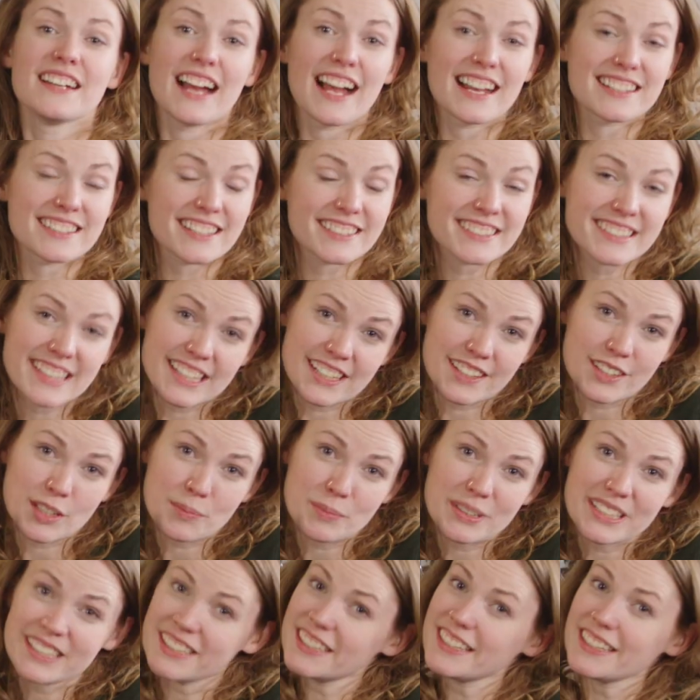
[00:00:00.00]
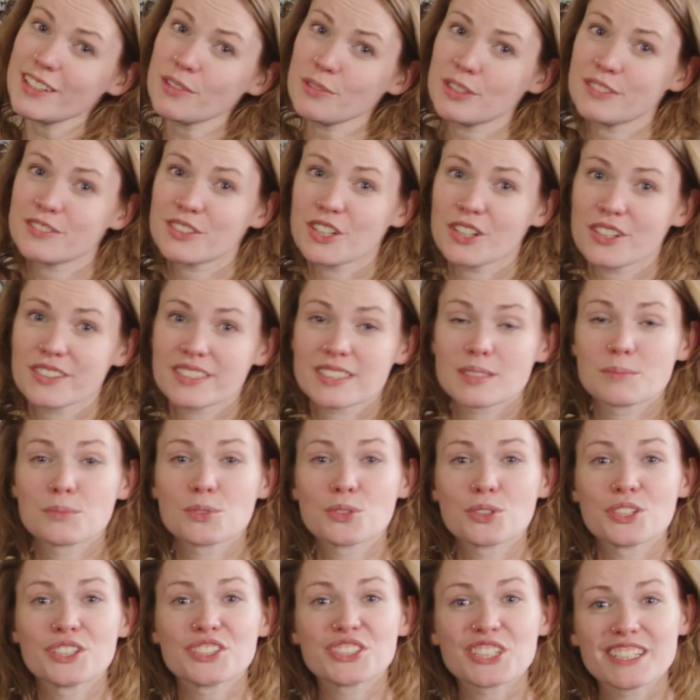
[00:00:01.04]
As I said at the beginning, we've got some
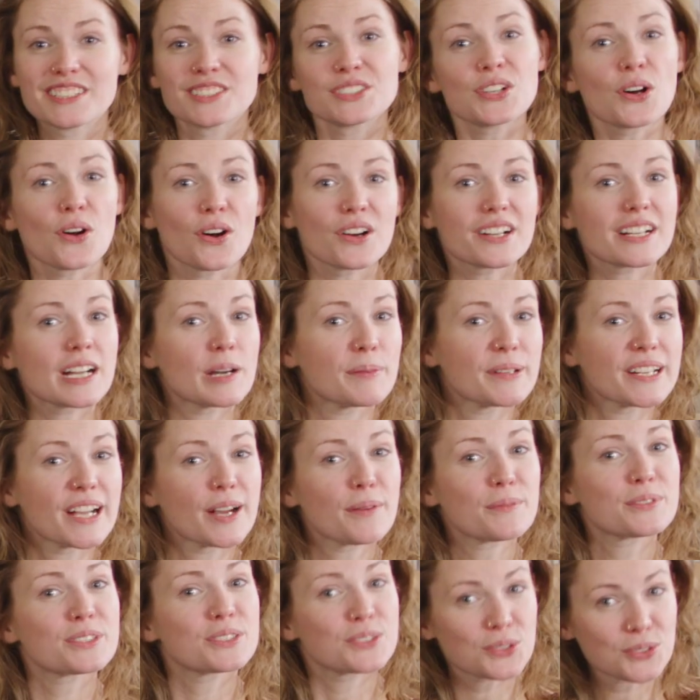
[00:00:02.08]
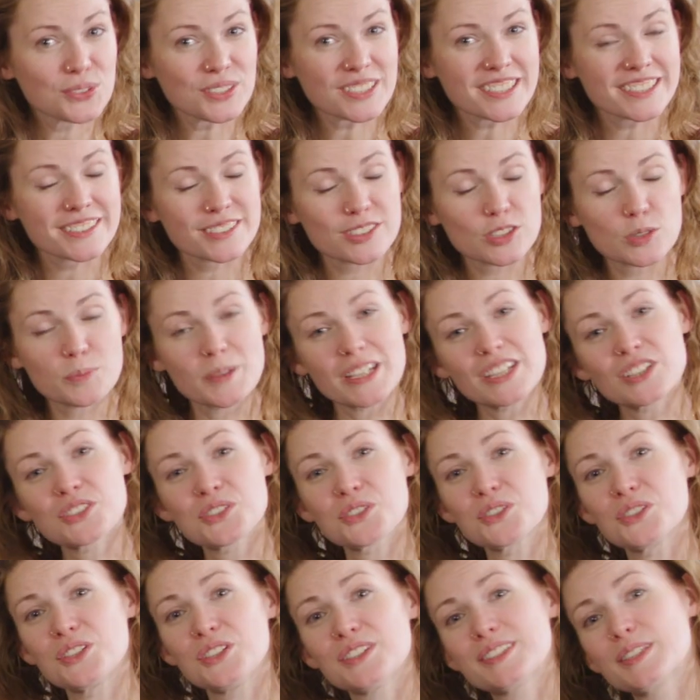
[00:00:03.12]
more gin talk coming up soon. So make
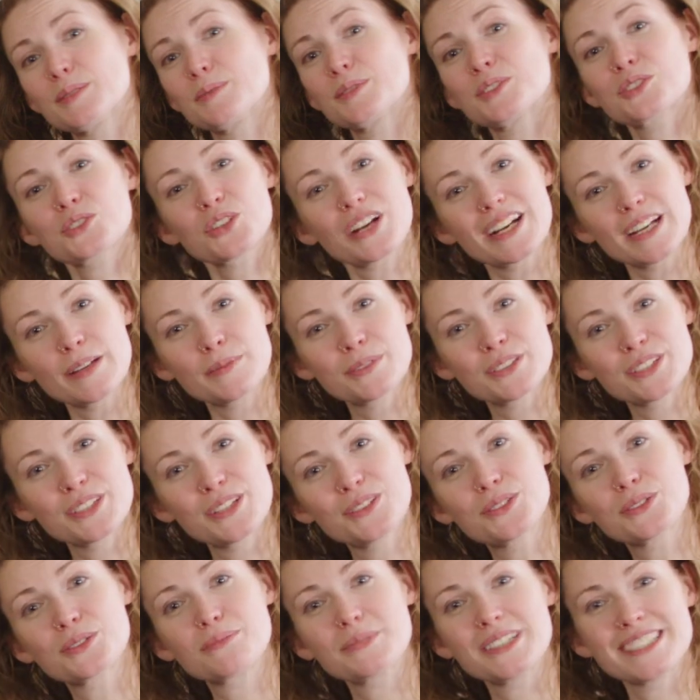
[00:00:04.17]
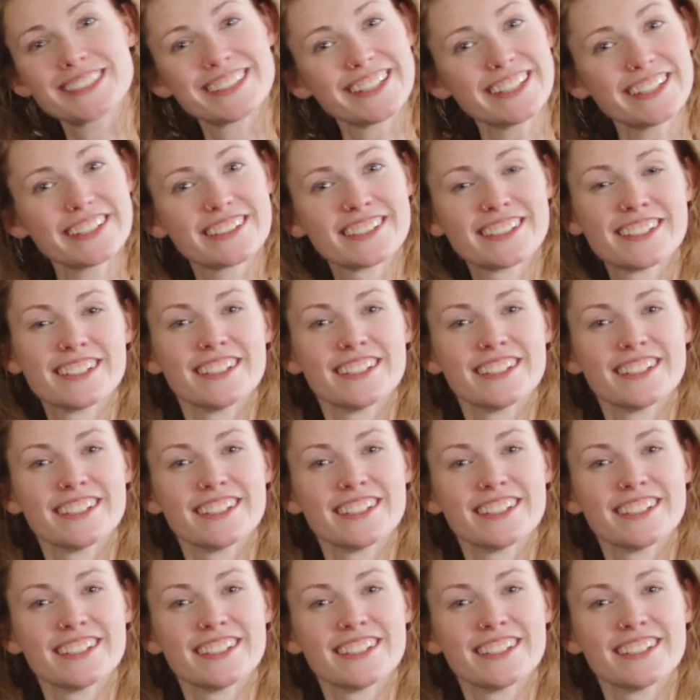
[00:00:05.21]
sure you subscribe so you don't miss it.